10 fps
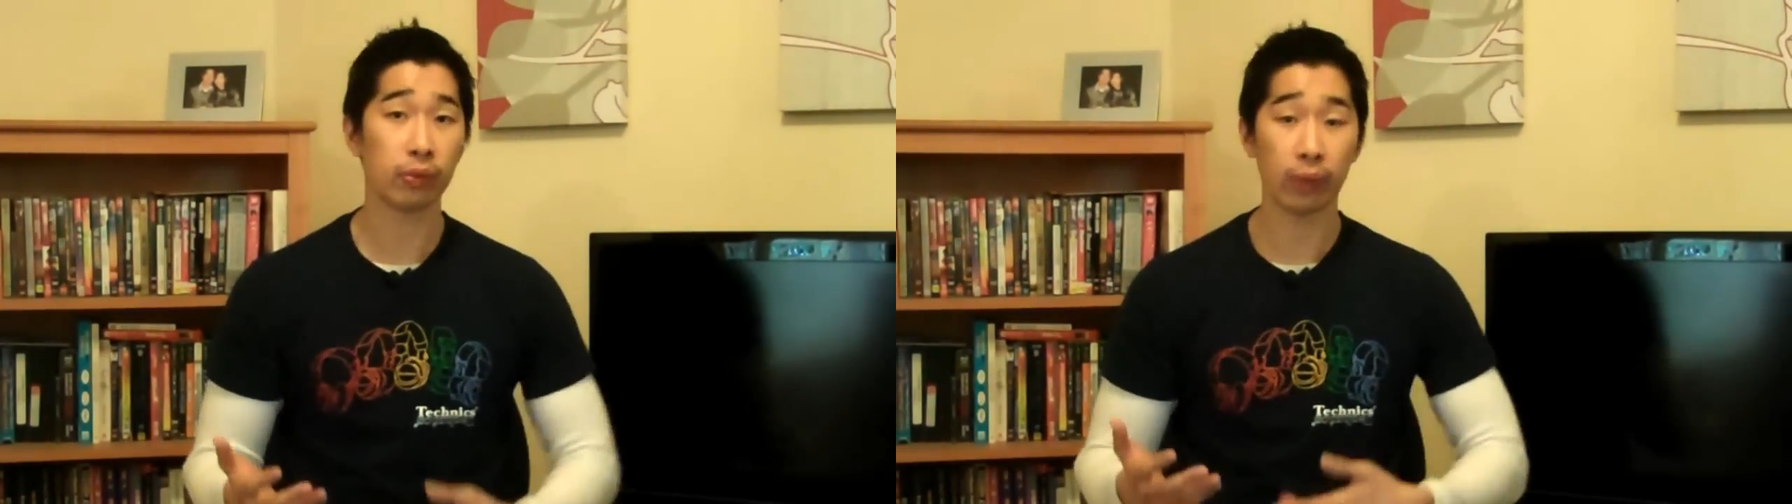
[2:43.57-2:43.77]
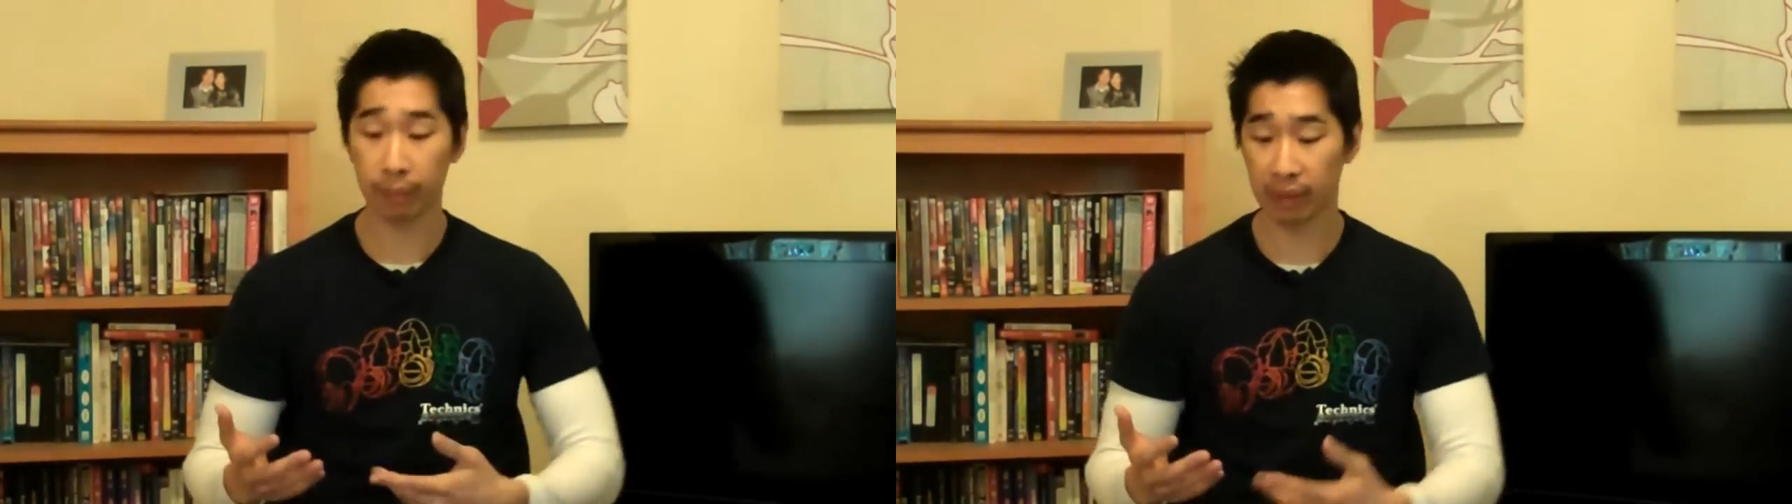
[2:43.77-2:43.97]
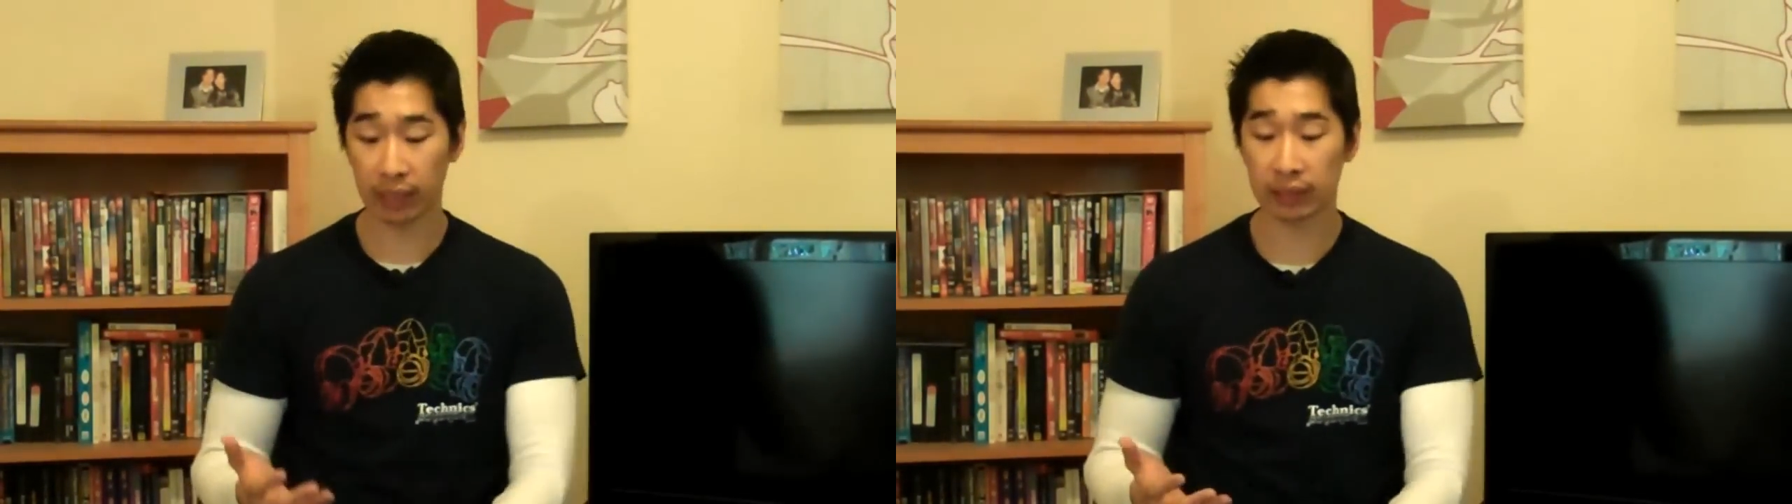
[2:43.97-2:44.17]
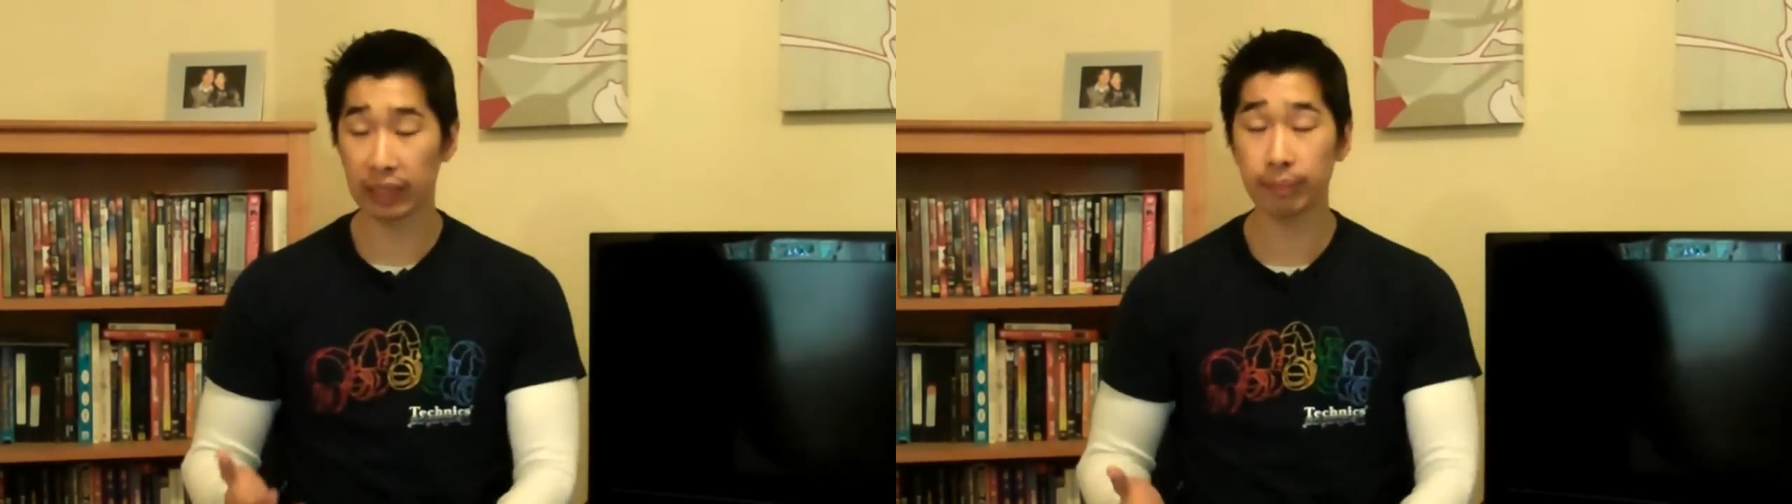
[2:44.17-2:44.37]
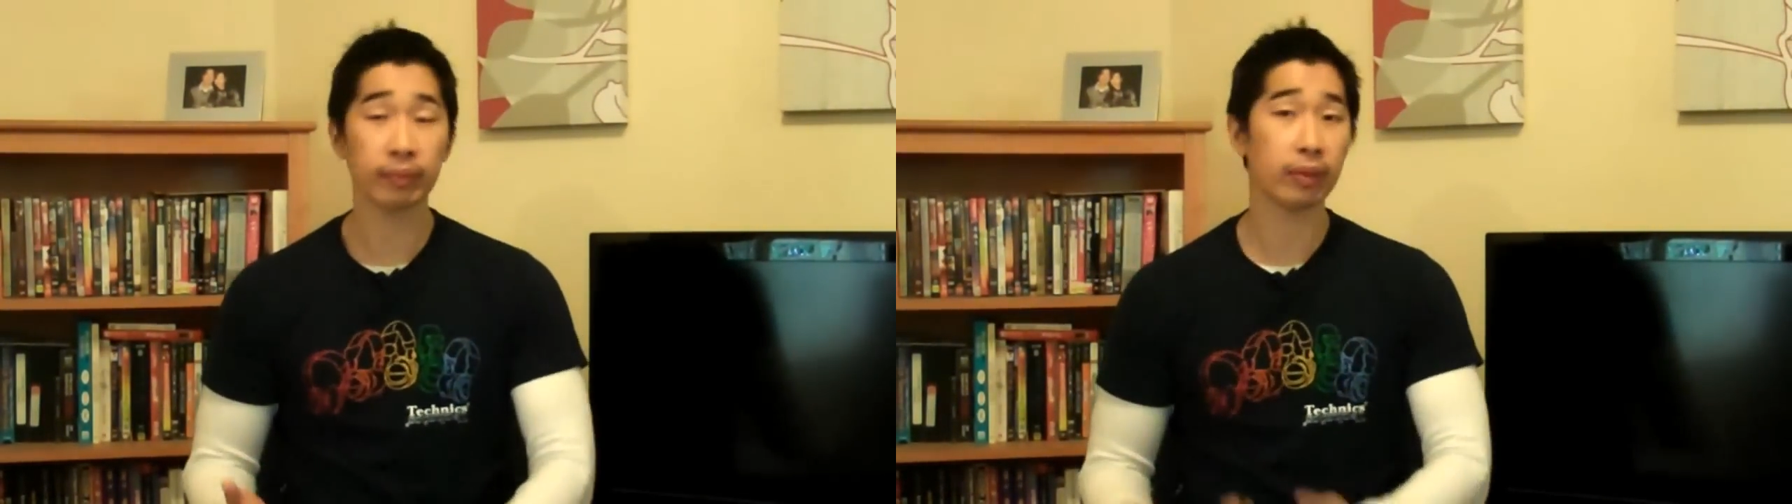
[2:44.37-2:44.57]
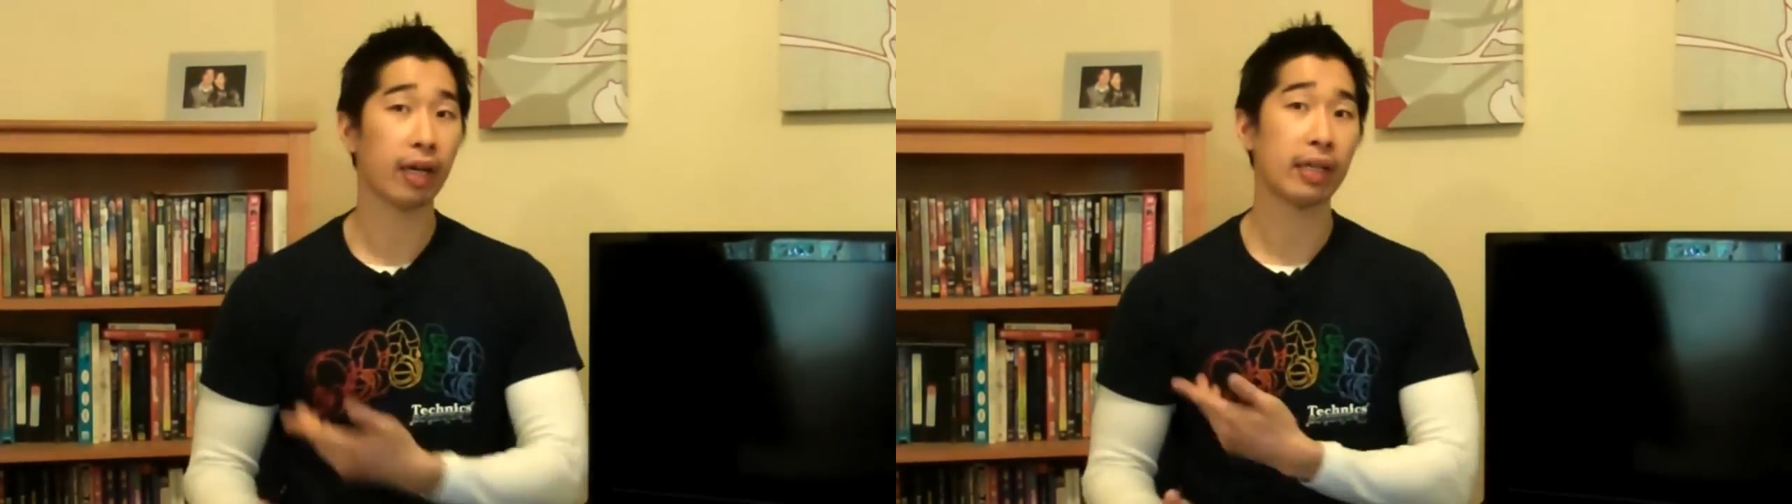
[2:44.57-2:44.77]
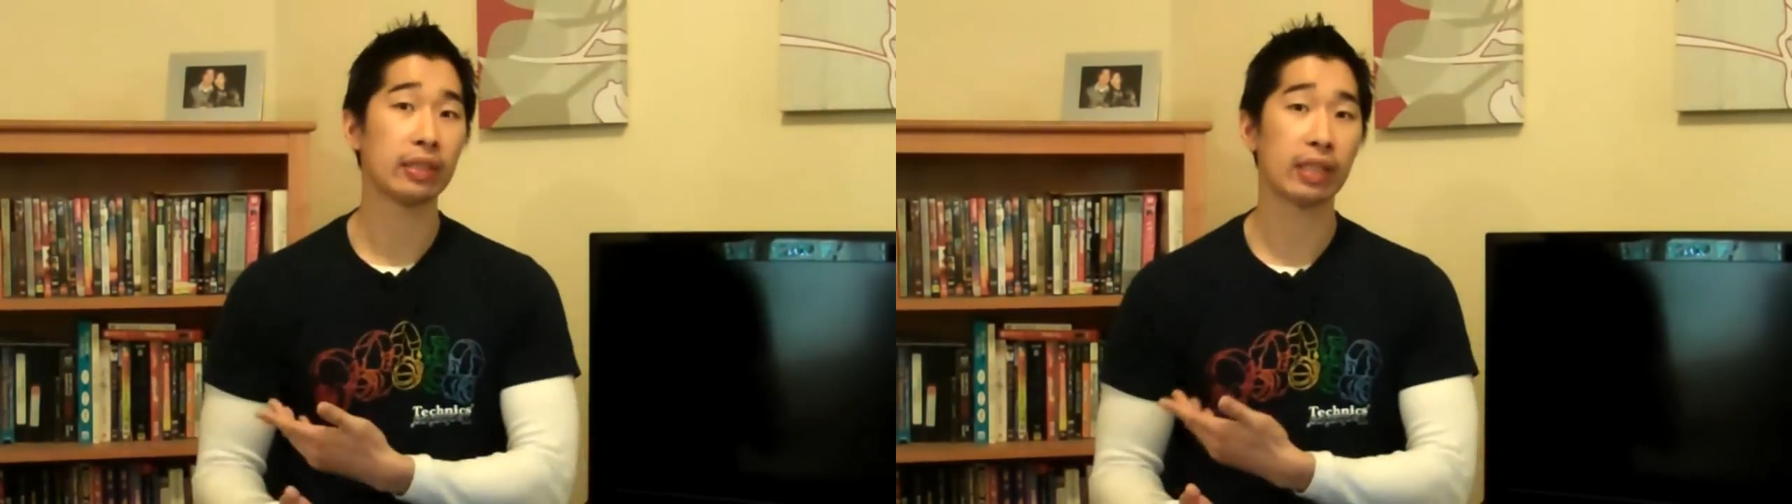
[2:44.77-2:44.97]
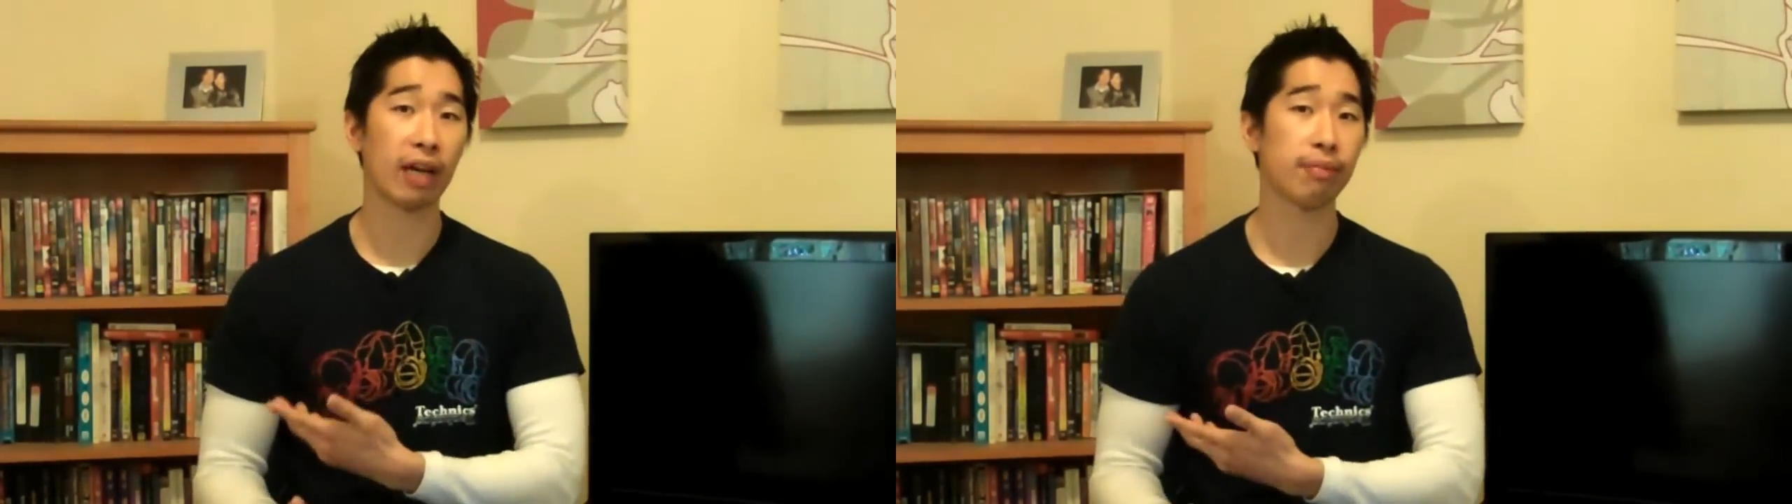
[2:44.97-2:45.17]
When I'm in the gym, I usually